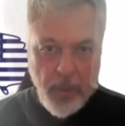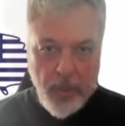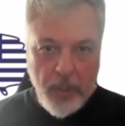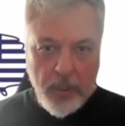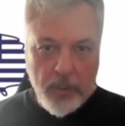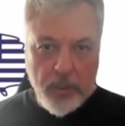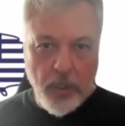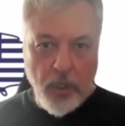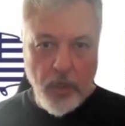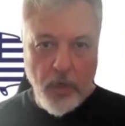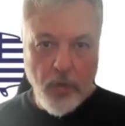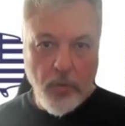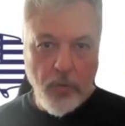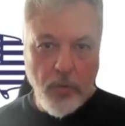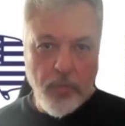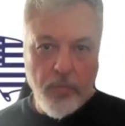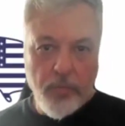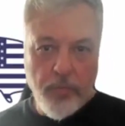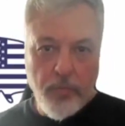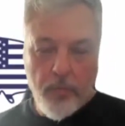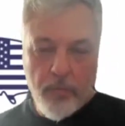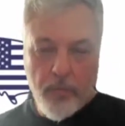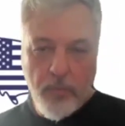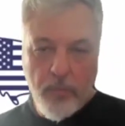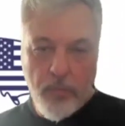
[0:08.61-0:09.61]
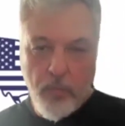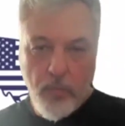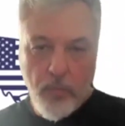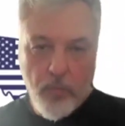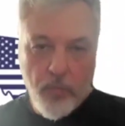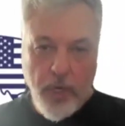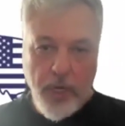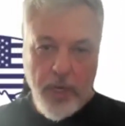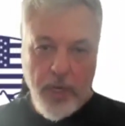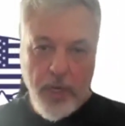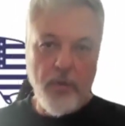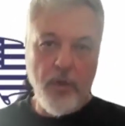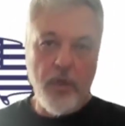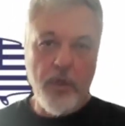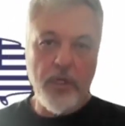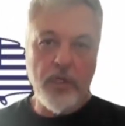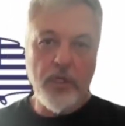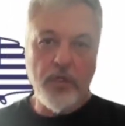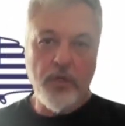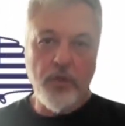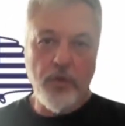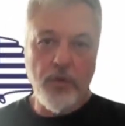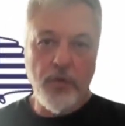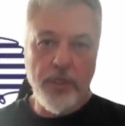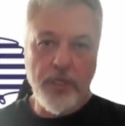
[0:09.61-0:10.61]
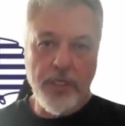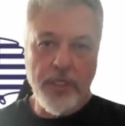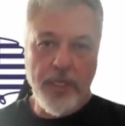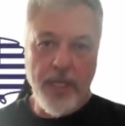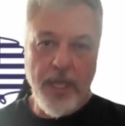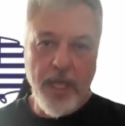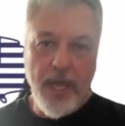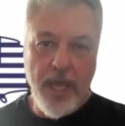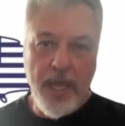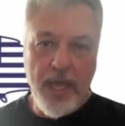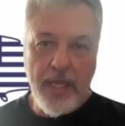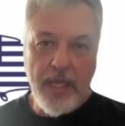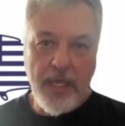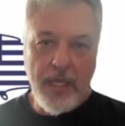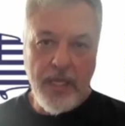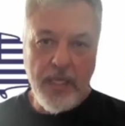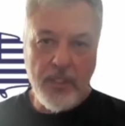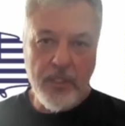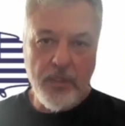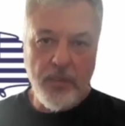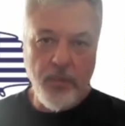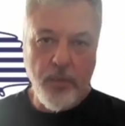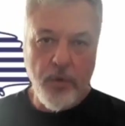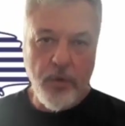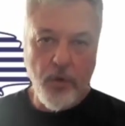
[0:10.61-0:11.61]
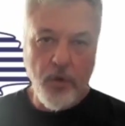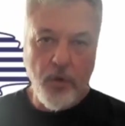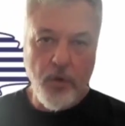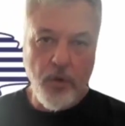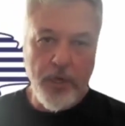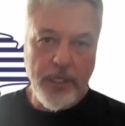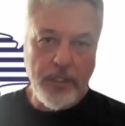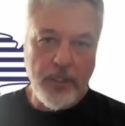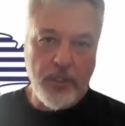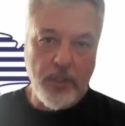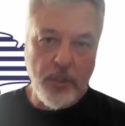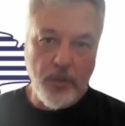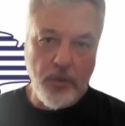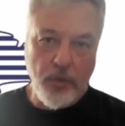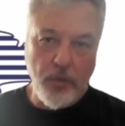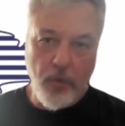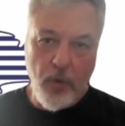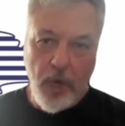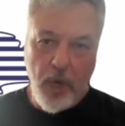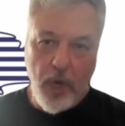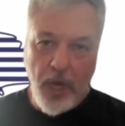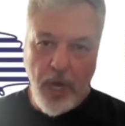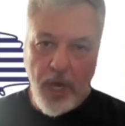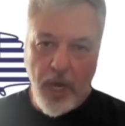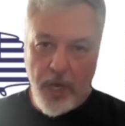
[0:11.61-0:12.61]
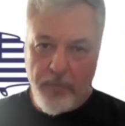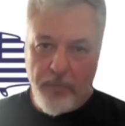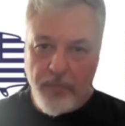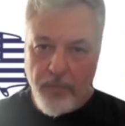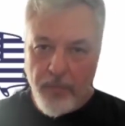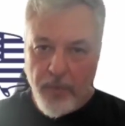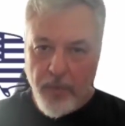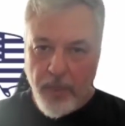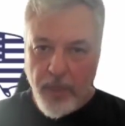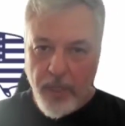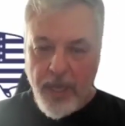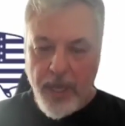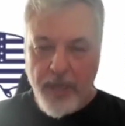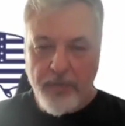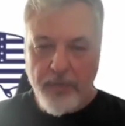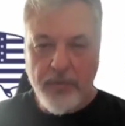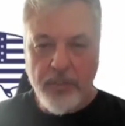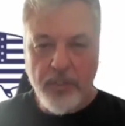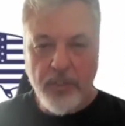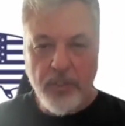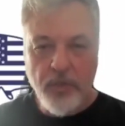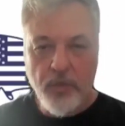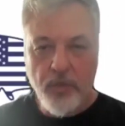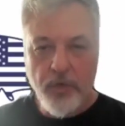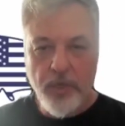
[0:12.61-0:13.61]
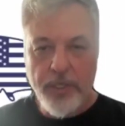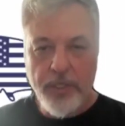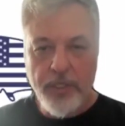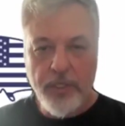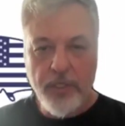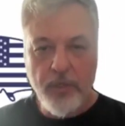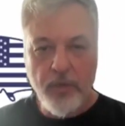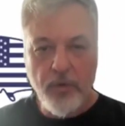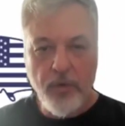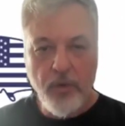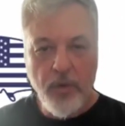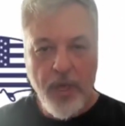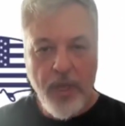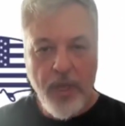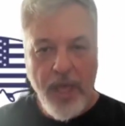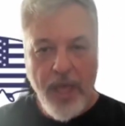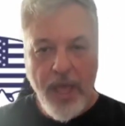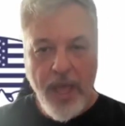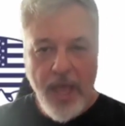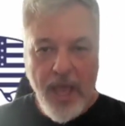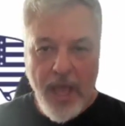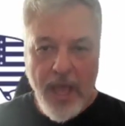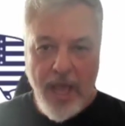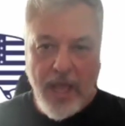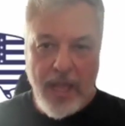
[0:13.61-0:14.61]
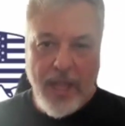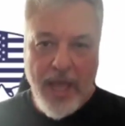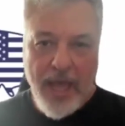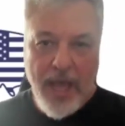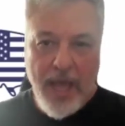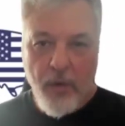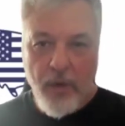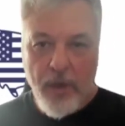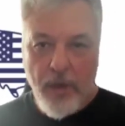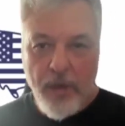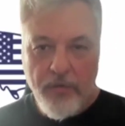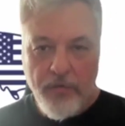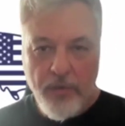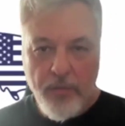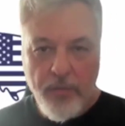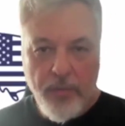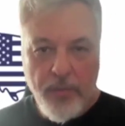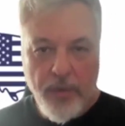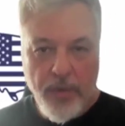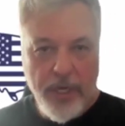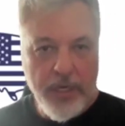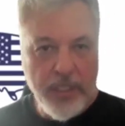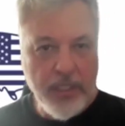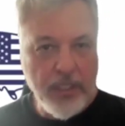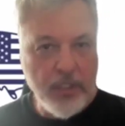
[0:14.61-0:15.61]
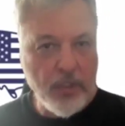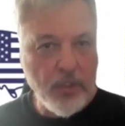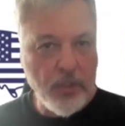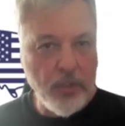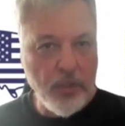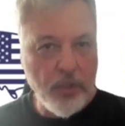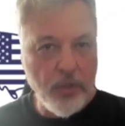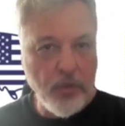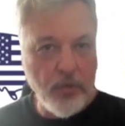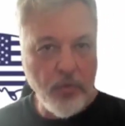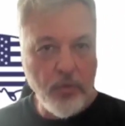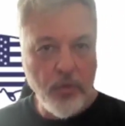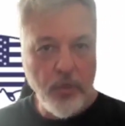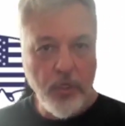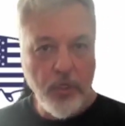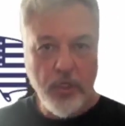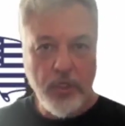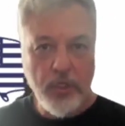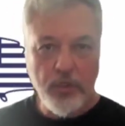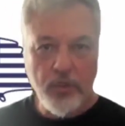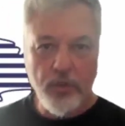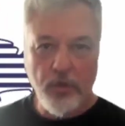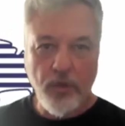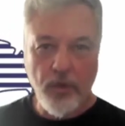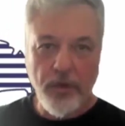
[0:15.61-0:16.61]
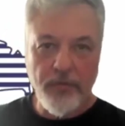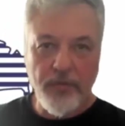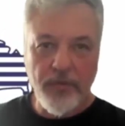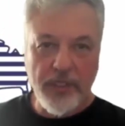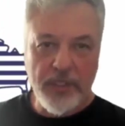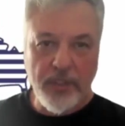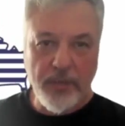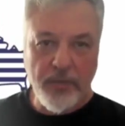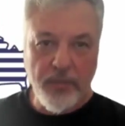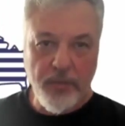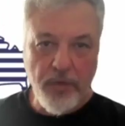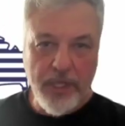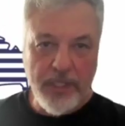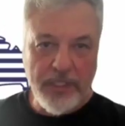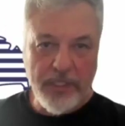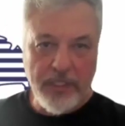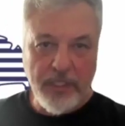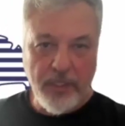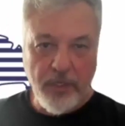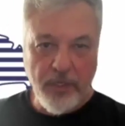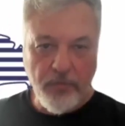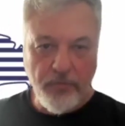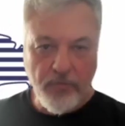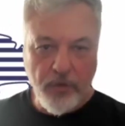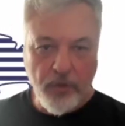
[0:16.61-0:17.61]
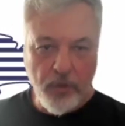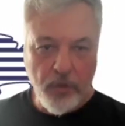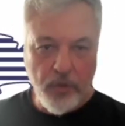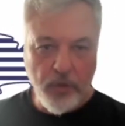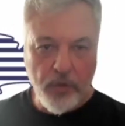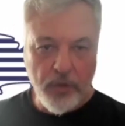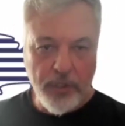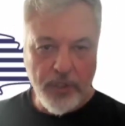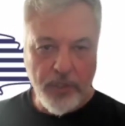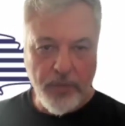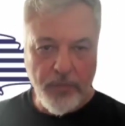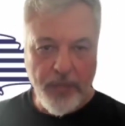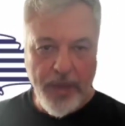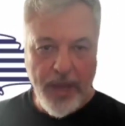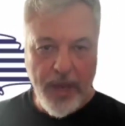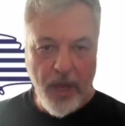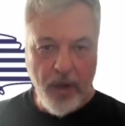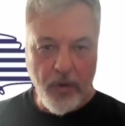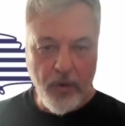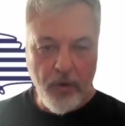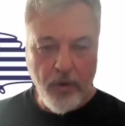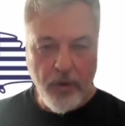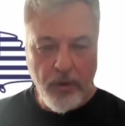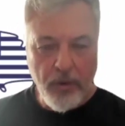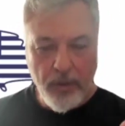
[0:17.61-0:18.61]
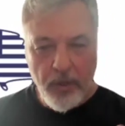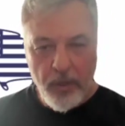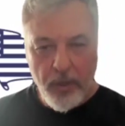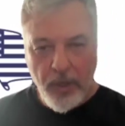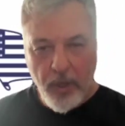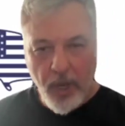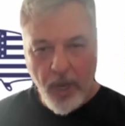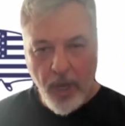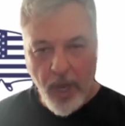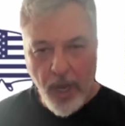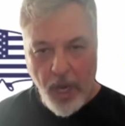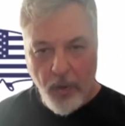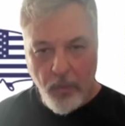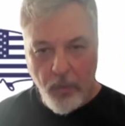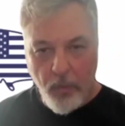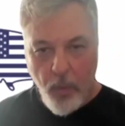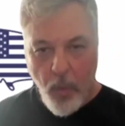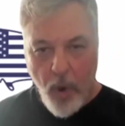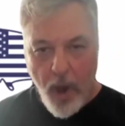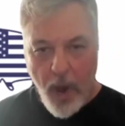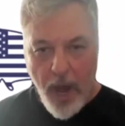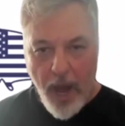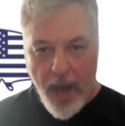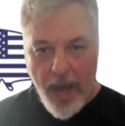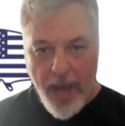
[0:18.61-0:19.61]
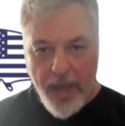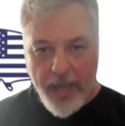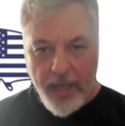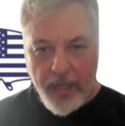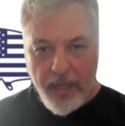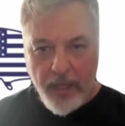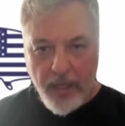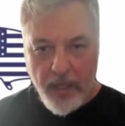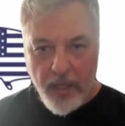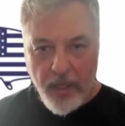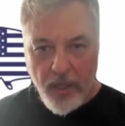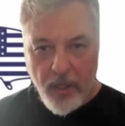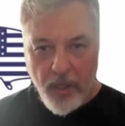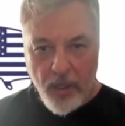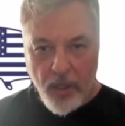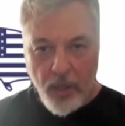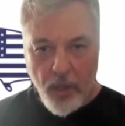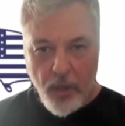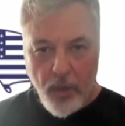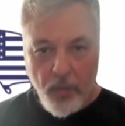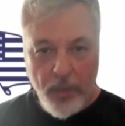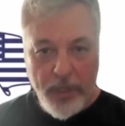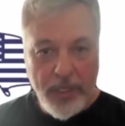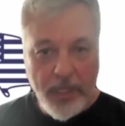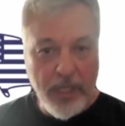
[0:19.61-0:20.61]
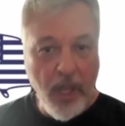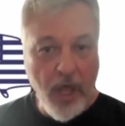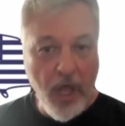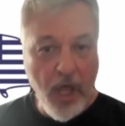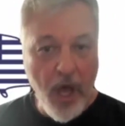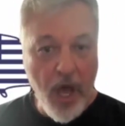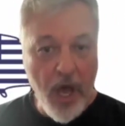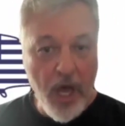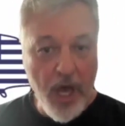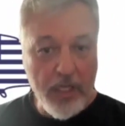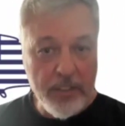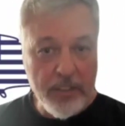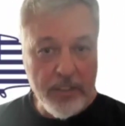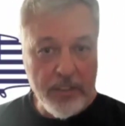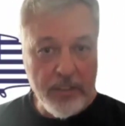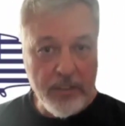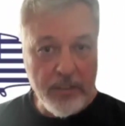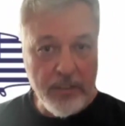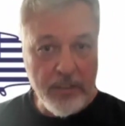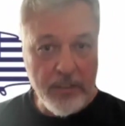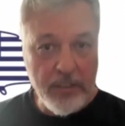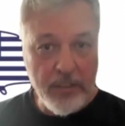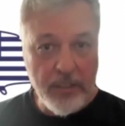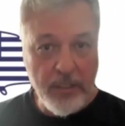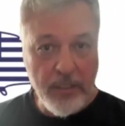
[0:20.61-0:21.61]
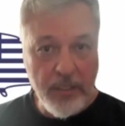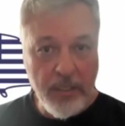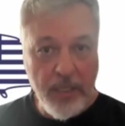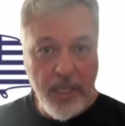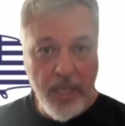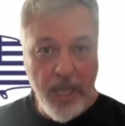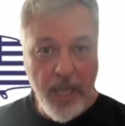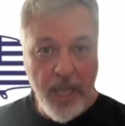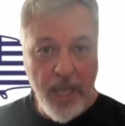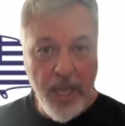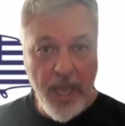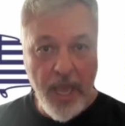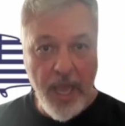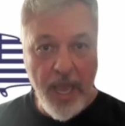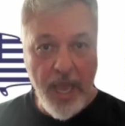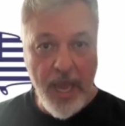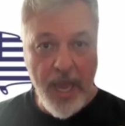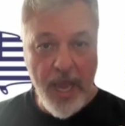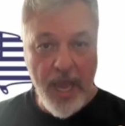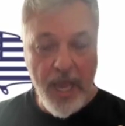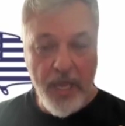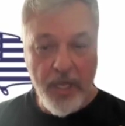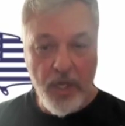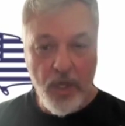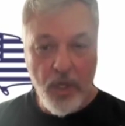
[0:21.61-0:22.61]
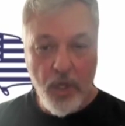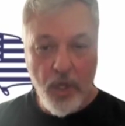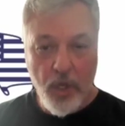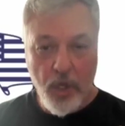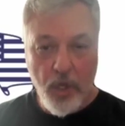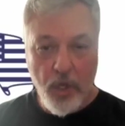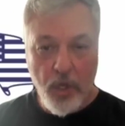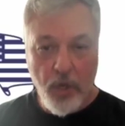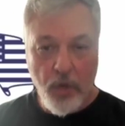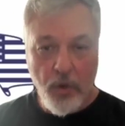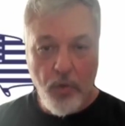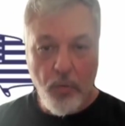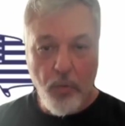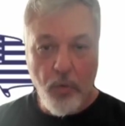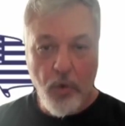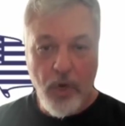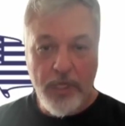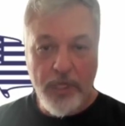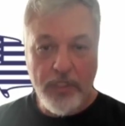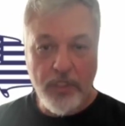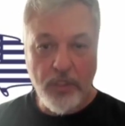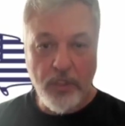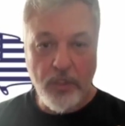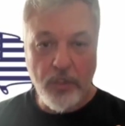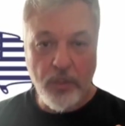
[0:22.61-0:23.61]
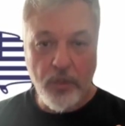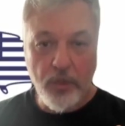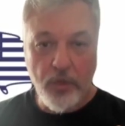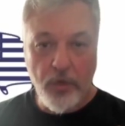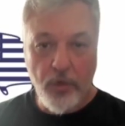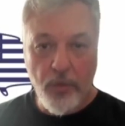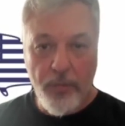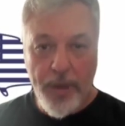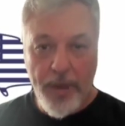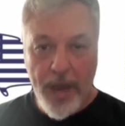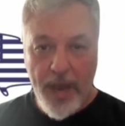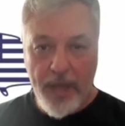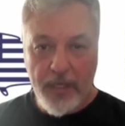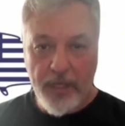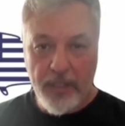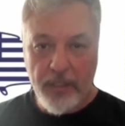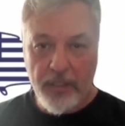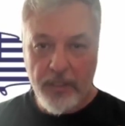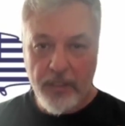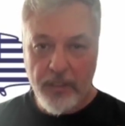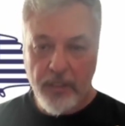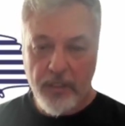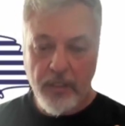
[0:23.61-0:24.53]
So what I'm going to do today is I'm just going to allow everybody to sort of express their views about why we lost and what to do about it.